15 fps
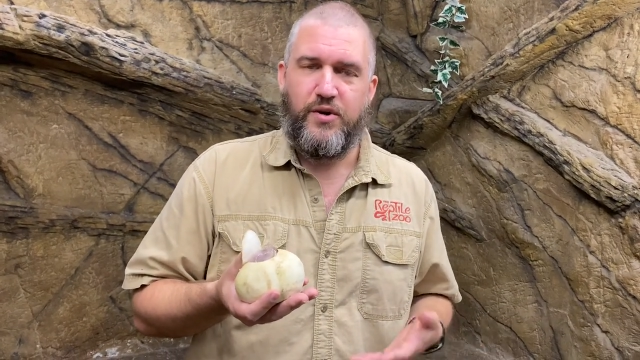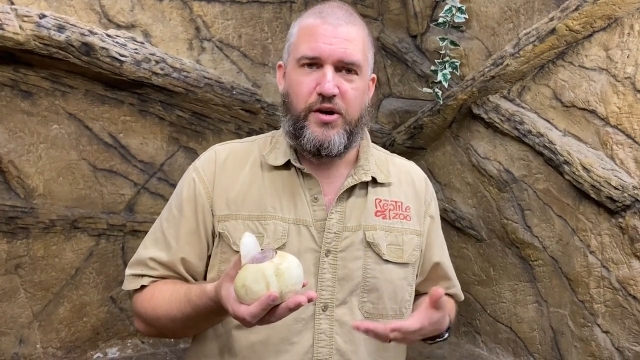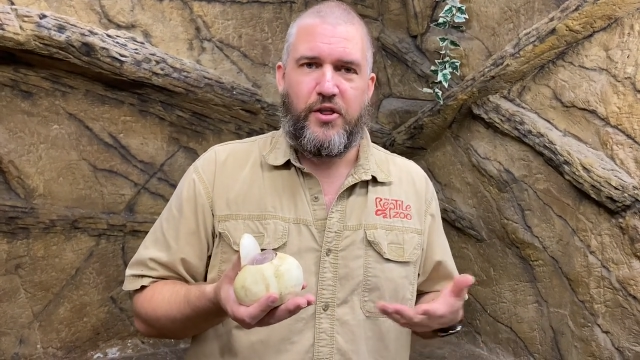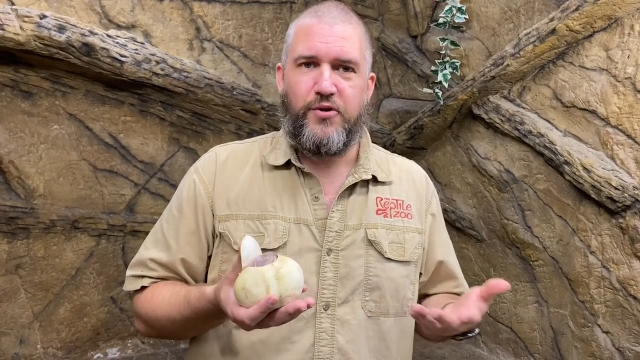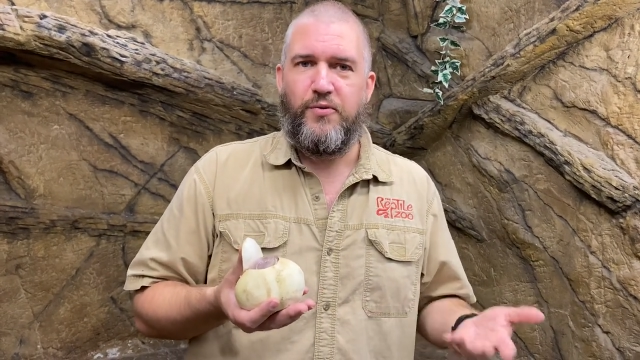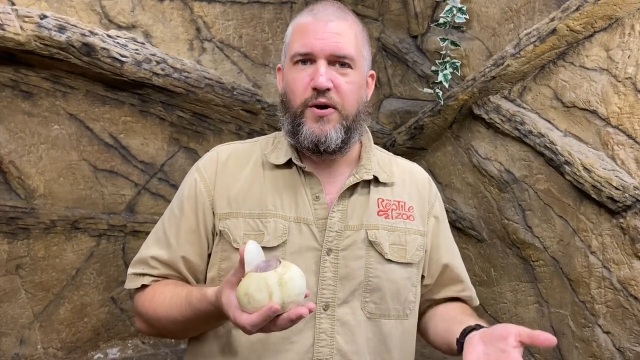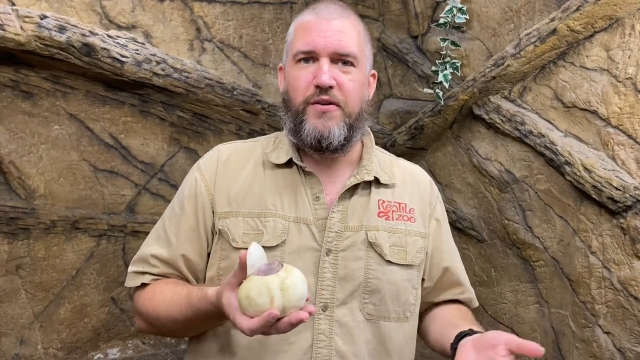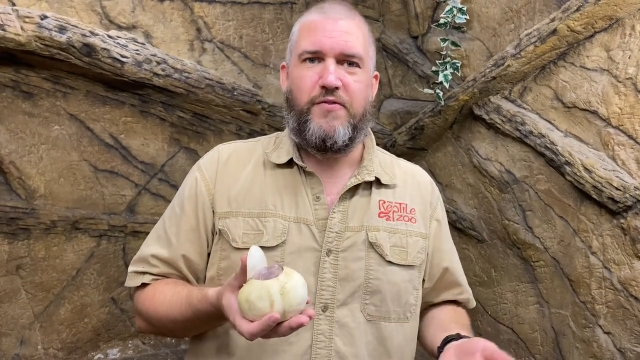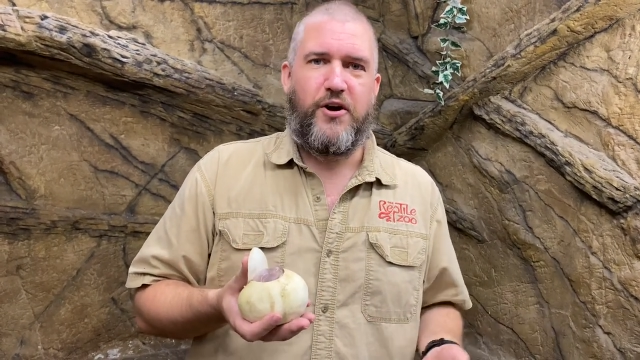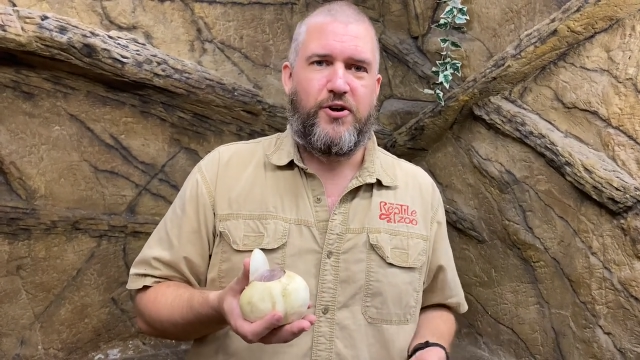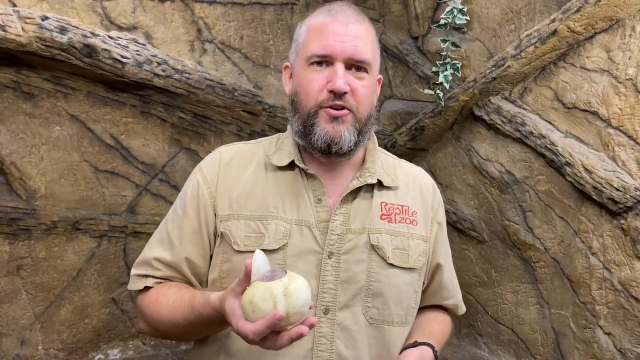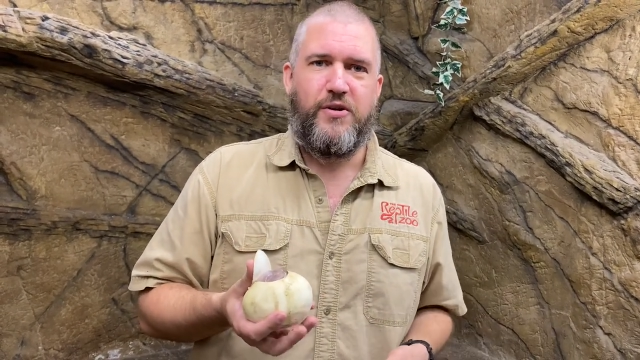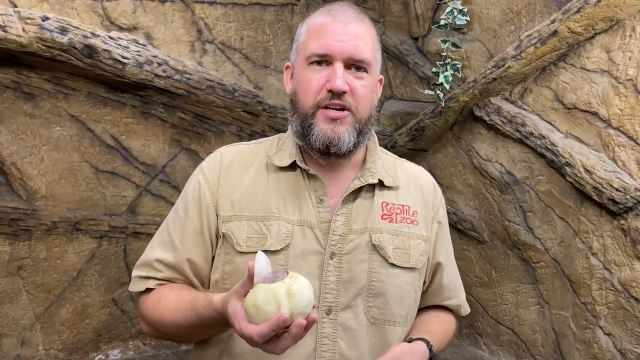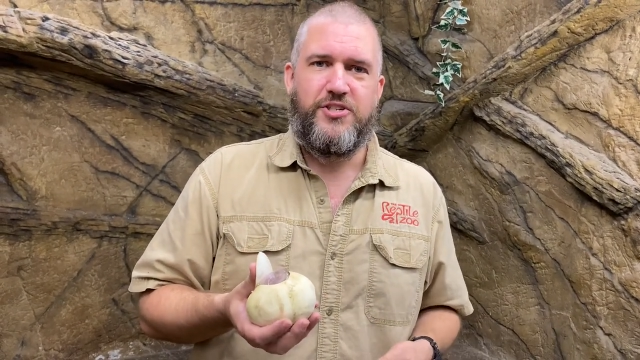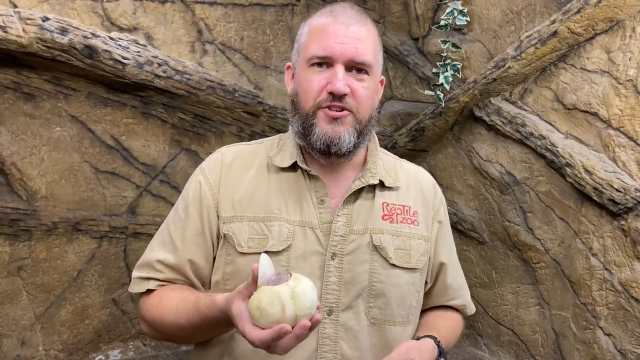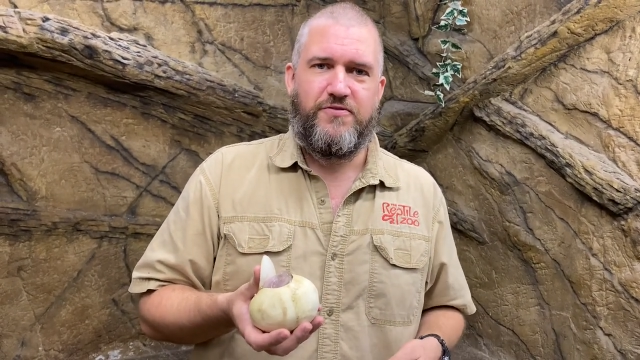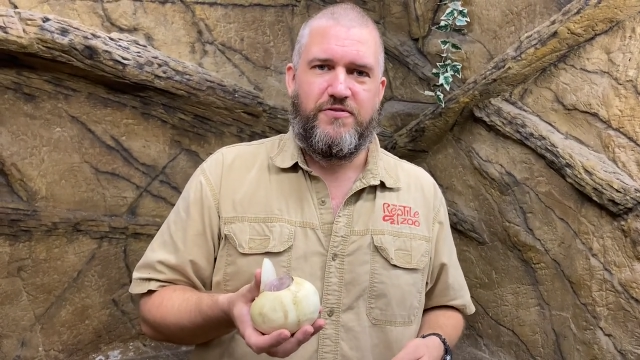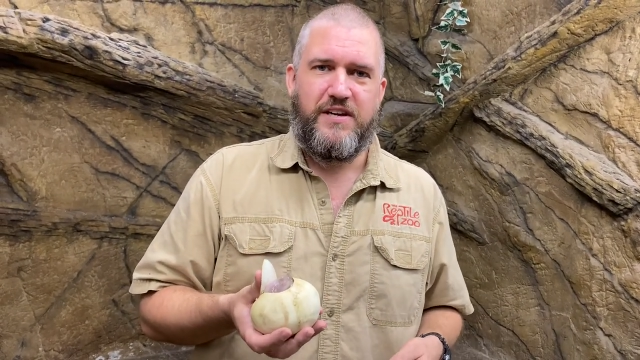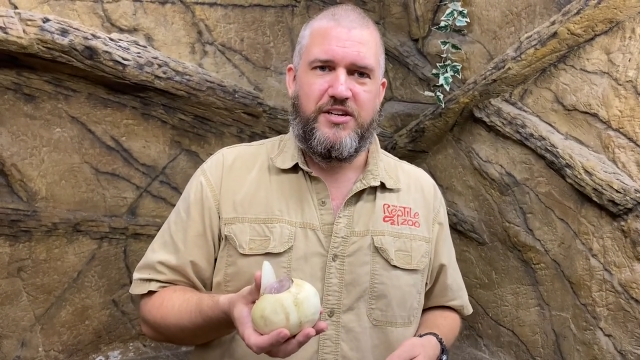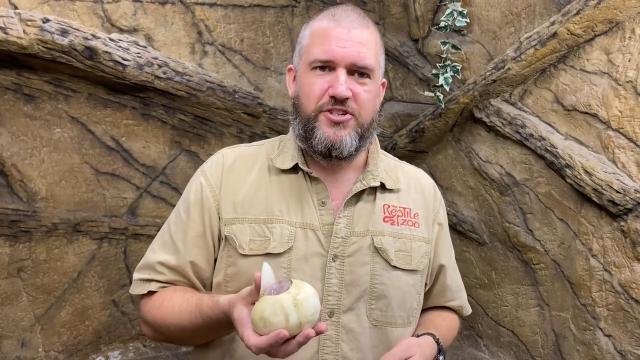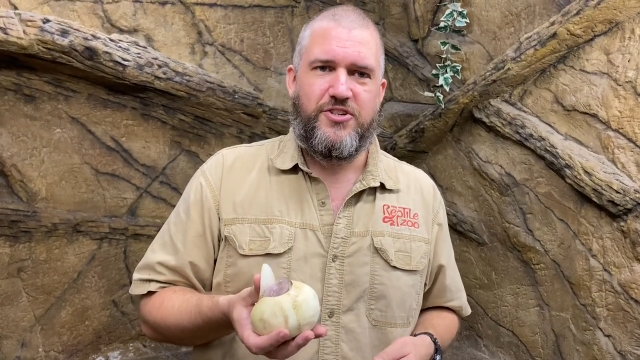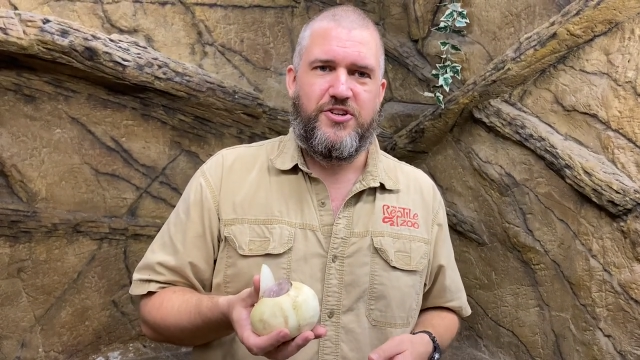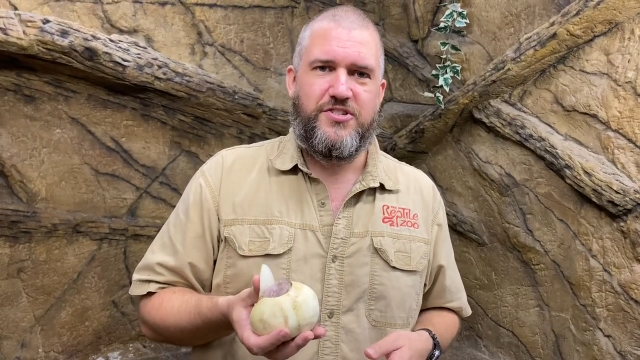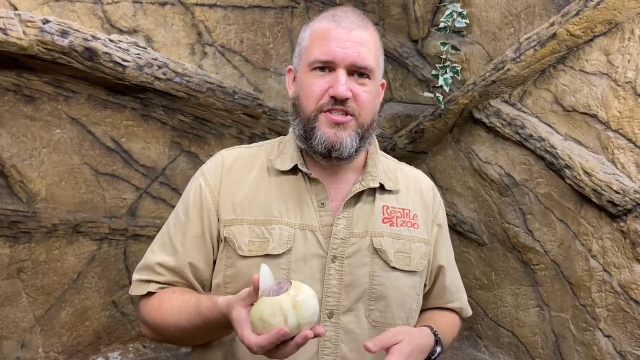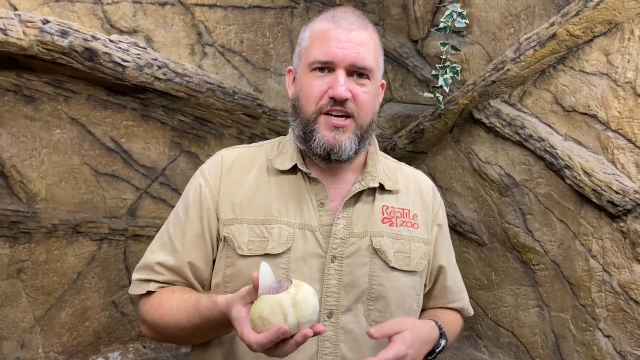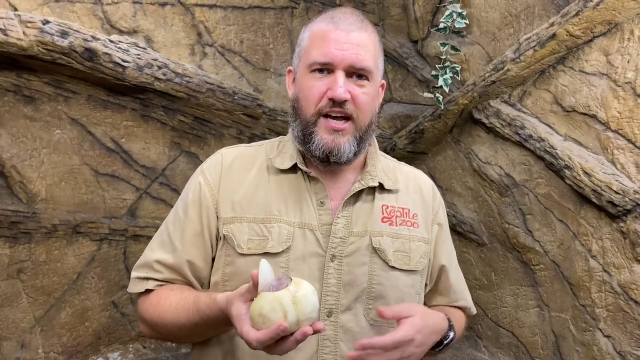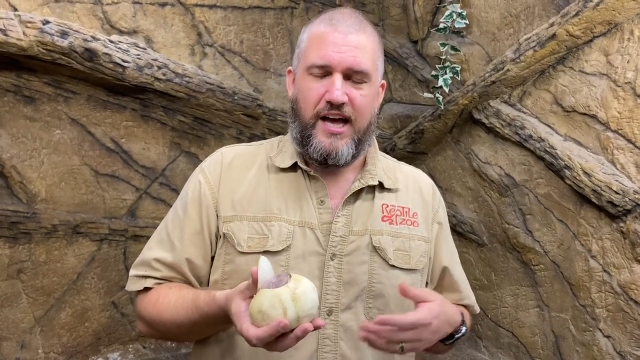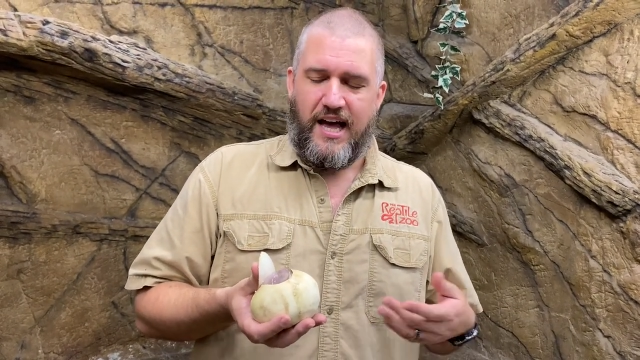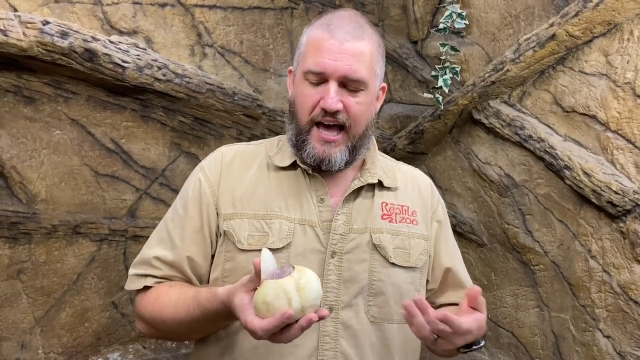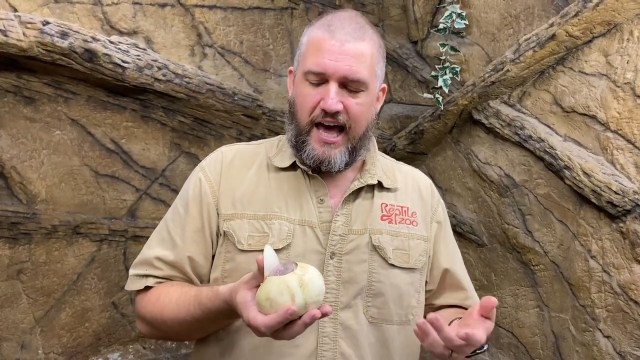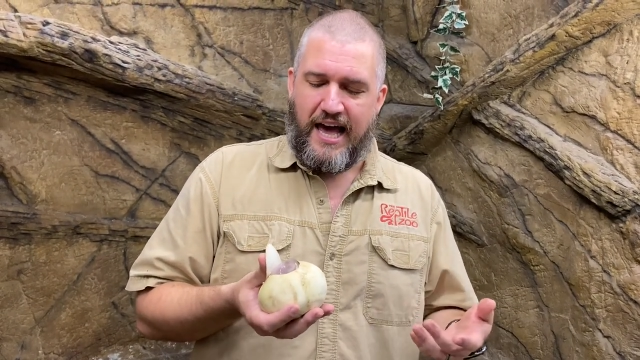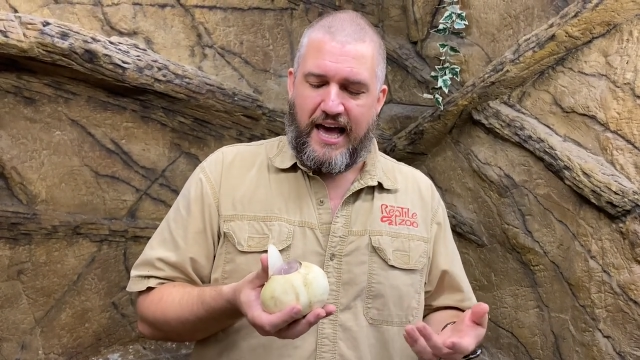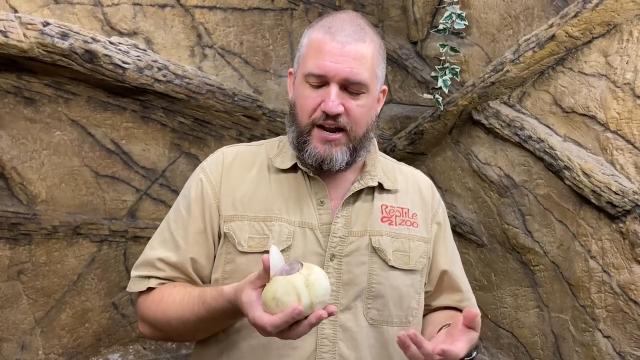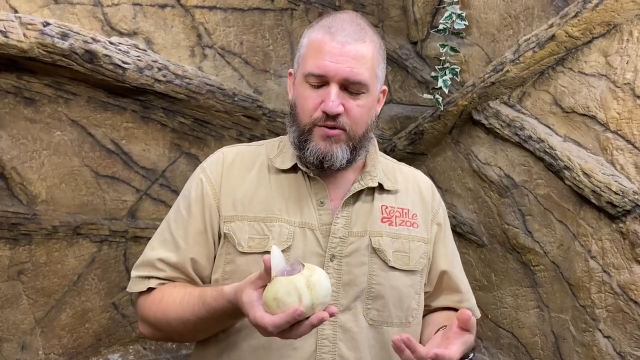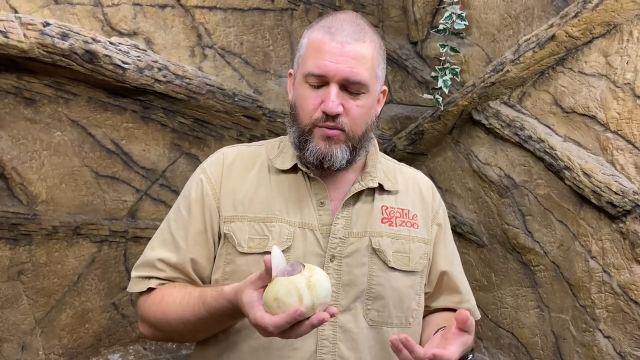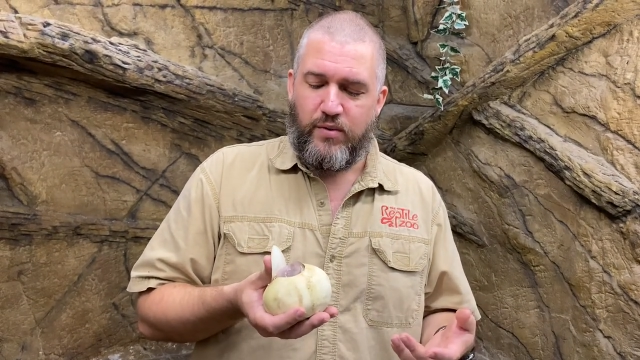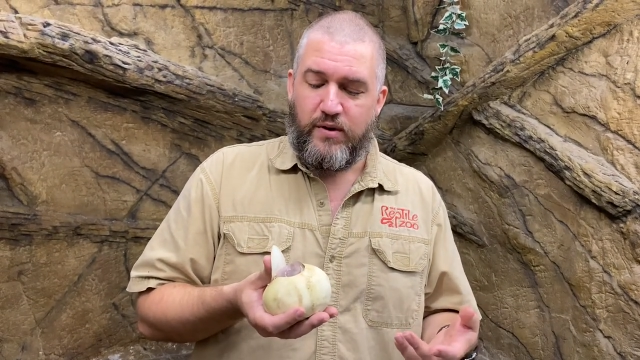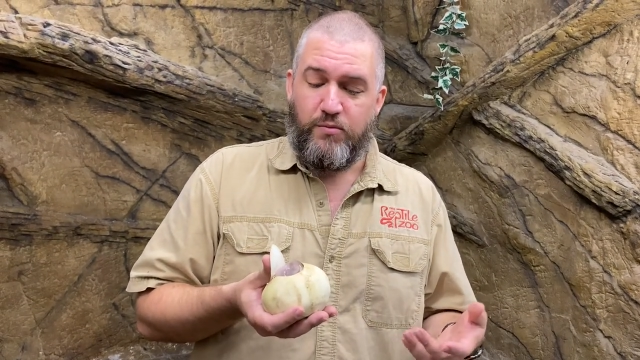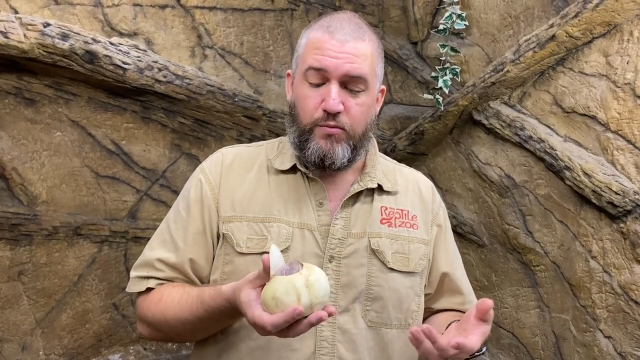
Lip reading: another one of our creature features. And we